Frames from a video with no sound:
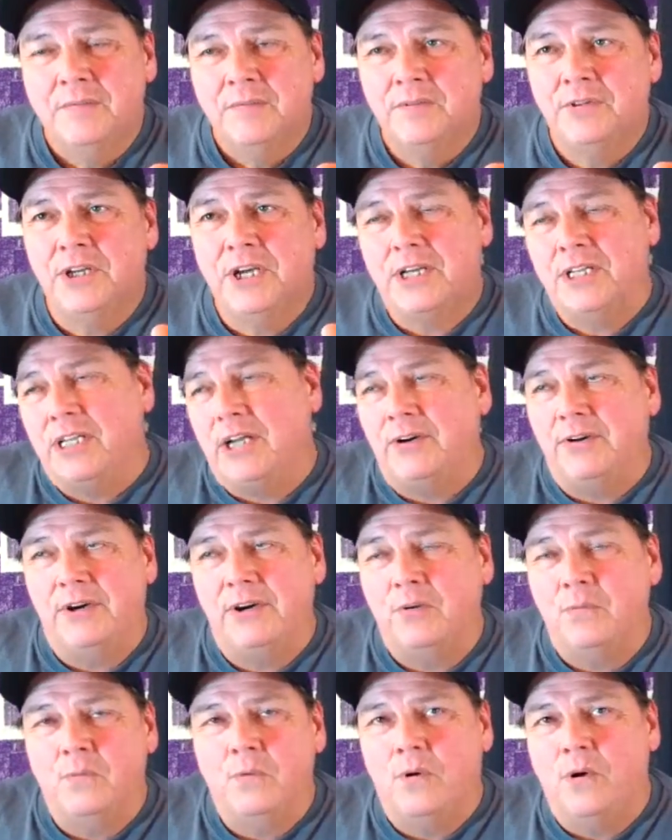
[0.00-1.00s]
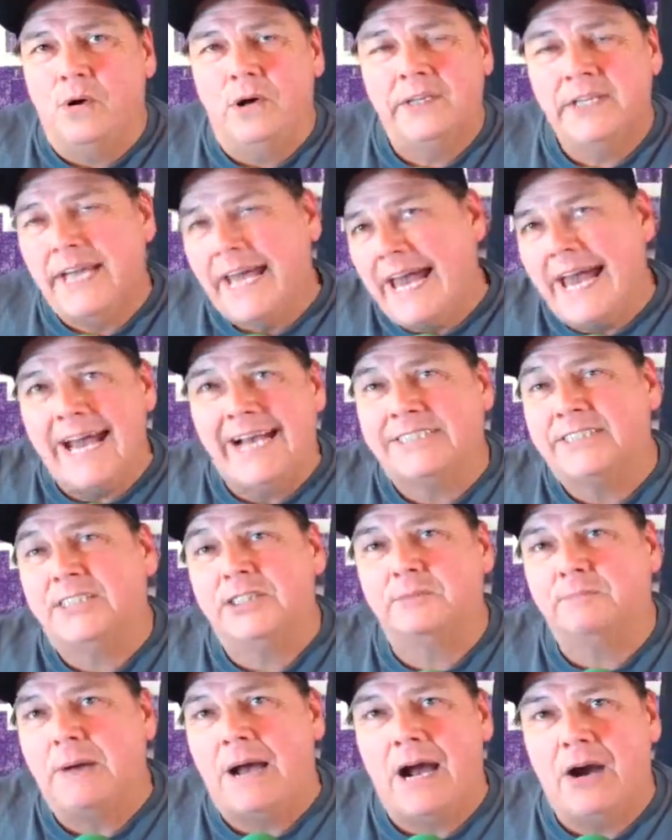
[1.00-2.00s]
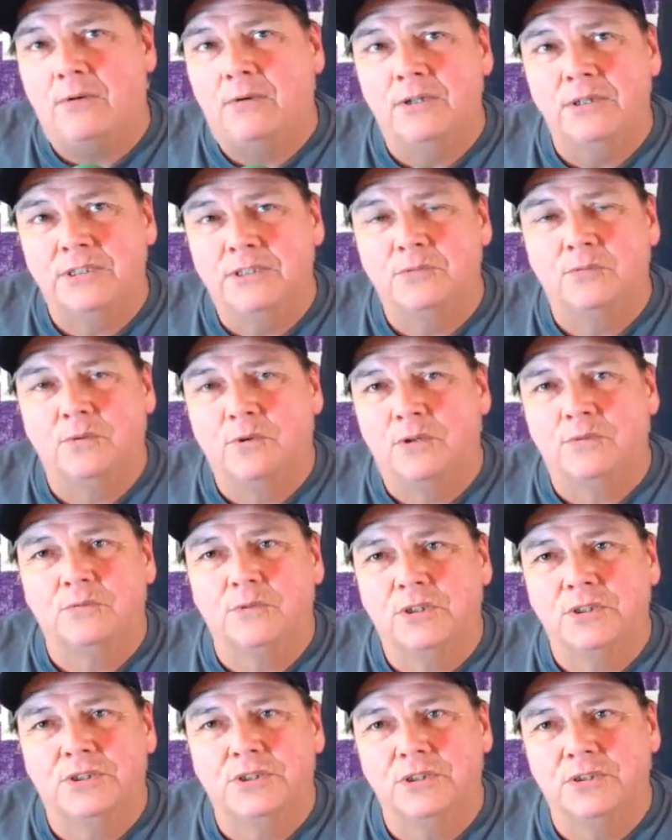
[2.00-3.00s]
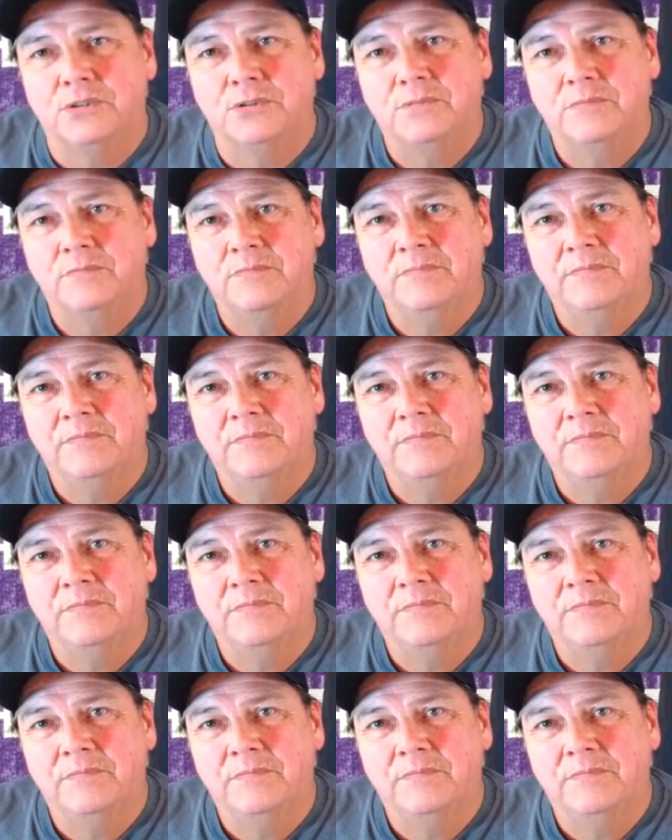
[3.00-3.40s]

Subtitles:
declaring war on the Axis powers in World War II.